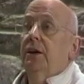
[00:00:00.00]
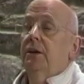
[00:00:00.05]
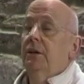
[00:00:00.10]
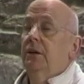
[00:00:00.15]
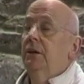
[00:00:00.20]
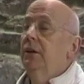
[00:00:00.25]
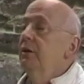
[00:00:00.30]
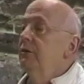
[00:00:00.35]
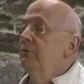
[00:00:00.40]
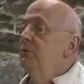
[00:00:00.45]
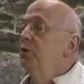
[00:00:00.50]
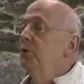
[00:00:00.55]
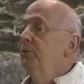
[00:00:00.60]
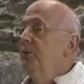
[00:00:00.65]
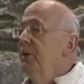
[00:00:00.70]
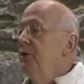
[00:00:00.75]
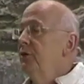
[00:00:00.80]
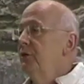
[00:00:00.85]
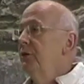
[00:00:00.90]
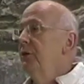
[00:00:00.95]
can live more
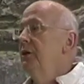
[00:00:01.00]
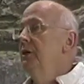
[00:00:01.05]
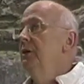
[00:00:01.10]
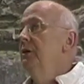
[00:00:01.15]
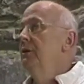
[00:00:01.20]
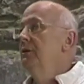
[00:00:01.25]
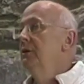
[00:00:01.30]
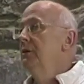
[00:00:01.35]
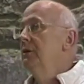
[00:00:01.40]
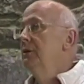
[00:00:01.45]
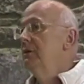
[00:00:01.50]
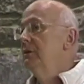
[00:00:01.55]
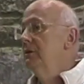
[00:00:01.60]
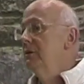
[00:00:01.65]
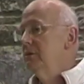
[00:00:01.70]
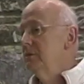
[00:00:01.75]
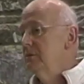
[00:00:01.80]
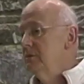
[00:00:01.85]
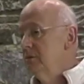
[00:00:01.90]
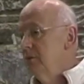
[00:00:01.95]
peacefully,
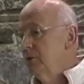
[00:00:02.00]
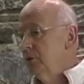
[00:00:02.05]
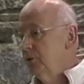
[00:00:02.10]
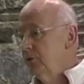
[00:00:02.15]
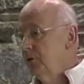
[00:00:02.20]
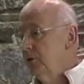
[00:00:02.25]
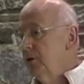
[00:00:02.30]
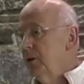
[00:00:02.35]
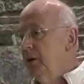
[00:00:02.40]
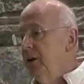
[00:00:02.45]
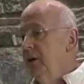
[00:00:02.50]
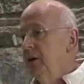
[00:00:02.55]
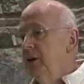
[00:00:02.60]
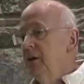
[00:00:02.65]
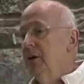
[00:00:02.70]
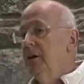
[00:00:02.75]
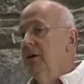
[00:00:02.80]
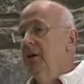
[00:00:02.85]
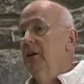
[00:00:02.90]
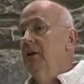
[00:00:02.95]
more fully,
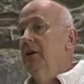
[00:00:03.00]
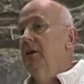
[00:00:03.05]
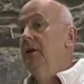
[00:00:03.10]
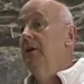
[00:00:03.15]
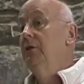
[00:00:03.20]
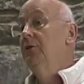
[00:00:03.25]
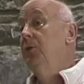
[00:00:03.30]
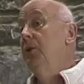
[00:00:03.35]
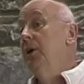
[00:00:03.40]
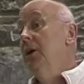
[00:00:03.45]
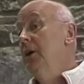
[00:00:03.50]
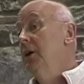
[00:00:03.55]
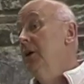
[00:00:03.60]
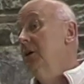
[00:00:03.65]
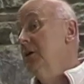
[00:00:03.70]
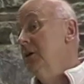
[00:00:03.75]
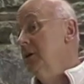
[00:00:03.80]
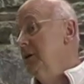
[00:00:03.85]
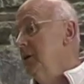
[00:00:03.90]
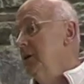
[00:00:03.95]
if we
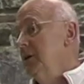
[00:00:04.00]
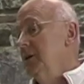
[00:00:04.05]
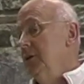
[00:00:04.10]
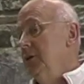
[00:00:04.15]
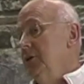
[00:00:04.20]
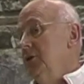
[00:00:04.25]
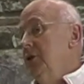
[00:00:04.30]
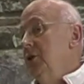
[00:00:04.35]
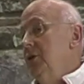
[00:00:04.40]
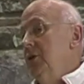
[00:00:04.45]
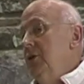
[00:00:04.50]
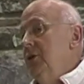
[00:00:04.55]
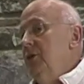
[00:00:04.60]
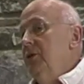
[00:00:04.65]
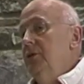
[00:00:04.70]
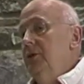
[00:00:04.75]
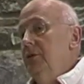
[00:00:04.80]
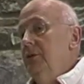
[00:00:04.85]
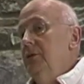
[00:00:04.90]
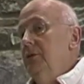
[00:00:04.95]
are
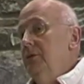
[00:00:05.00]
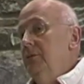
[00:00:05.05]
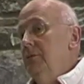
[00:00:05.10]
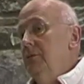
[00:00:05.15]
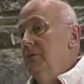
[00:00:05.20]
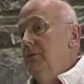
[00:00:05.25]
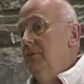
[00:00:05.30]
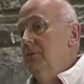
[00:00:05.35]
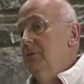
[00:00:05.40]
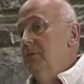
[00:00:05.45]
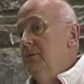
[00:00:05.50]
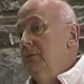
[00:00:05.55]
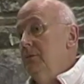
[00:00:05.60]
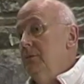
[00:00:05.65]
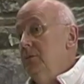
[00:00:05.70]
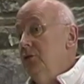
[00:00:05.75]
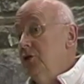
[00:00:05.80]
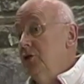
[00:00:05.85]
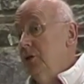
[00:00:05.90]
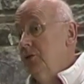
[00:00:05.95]
turned
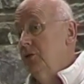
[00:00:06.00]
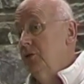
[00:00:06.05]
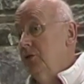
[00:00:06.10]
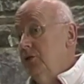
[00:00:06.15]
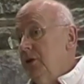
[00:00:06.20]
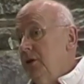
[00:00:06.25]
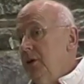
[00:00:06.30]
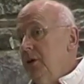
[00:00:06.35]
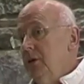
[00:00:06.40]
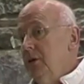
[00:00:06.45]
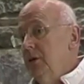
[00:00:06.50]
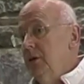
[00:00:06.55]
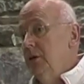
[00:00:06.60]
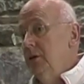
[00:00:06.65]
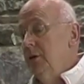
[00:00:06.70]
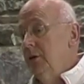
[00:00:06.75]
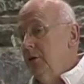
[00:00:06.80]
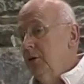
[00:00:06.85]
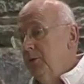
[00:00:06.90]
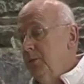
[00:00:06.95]
generously,
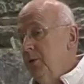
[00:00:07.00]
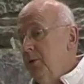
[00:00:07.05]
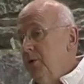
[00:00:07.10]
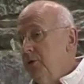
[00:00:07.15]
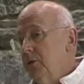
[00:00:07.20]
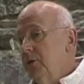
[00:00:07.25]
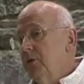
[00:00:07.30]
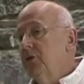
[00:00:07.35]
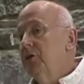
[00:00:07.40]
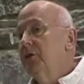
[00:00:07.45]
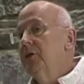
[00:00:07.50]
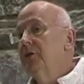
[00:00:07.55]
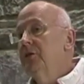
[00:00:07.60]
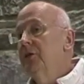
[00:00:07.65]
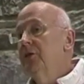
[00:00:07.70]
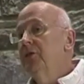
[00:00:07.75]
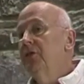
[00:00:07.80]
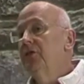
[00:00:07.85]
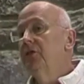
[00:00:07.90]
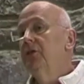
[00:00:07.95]
in a spirit of
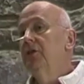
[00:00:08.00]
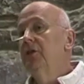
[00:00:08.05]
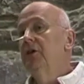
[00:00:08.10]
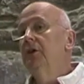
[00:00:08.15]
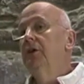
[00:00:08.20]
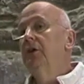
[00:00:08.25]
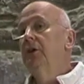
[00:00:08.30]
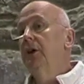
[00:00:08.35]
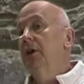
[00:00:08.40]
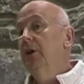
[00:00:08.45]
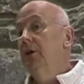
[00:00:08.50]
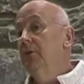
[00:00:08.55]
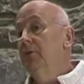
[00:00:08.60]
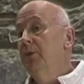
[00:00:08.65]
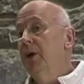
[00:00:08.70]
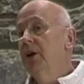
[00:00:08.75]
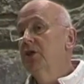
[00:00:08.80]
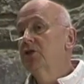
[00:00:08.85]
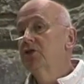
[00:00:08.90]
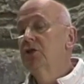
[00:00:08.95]
service and
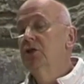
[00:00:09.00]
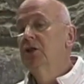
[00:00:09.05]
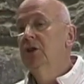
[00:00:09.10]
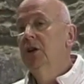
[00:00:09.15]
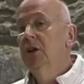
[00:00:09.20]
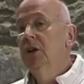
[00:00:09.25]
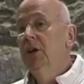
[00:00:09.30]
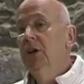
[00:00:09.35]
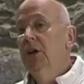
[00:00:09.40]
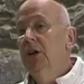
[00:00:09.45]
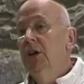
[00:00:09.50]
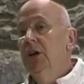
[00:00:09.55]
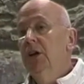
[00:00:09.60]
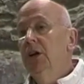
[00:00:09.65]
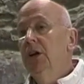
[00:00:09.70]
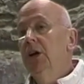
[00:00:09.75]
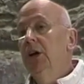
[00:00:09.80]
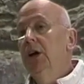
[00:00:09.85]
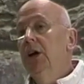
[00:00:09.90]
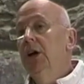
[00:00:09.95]
compassion
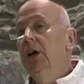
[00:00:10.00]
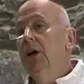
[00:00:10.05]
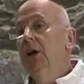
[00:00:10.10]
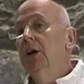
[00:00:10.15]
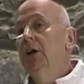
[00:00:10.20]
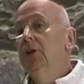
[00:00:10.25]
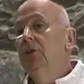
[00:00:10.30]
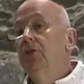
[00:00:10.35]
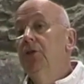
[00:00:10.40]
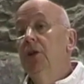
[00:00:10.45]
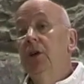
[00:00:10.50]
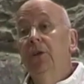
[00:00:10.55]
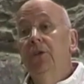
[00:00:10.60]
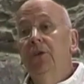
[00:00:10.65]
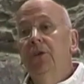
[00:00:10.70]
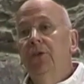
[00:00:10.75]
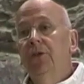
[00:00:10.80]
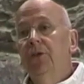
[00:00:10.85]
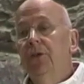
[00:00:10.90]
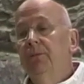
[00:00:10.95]
to
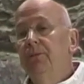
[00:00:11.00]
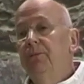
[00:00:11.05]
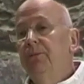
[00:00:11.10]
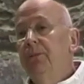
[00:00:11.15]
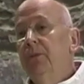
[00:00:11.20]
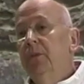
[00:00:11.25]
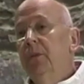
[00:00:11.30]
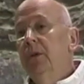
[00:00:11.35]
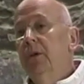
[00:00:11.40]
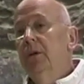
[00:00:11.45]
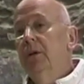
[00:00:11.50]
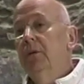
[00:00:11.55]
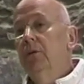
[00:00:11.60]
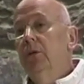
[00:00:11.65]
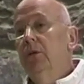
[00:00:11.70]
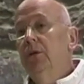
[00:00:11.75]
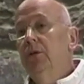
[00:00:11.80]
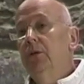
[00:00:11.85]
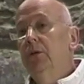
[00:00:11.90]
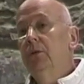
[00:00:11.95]
others.
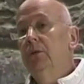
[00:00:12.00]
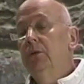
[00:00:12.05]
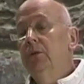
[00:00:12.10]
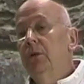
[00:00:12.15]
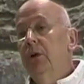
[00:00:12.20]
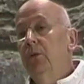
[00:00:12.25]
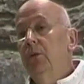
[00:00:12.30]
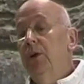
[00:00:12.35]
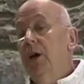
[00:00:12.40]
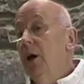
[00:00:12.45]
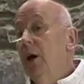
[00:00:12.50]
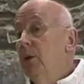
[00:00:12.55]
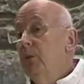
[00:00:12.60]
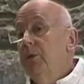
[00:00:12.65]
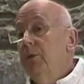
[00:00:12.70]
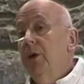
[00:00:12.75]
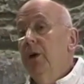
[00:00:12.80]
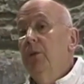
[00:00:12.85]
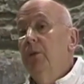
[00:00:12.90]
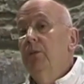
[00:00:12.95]
We that we
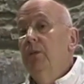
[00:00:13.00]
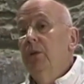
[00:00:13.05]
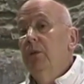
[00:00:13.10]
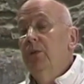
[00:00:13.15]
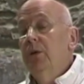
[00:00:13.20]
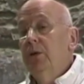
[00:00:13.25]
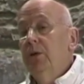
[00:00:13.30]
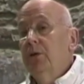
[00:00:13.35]
help them, but